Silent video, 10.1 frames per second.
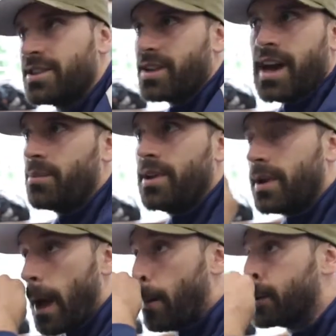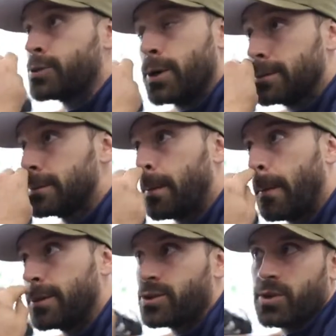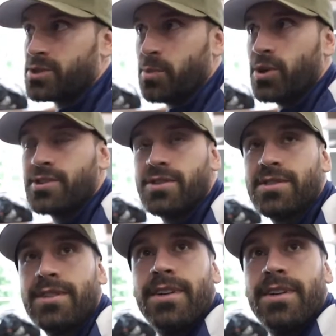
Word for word: I, I mean, I wear shorts, but short shorts.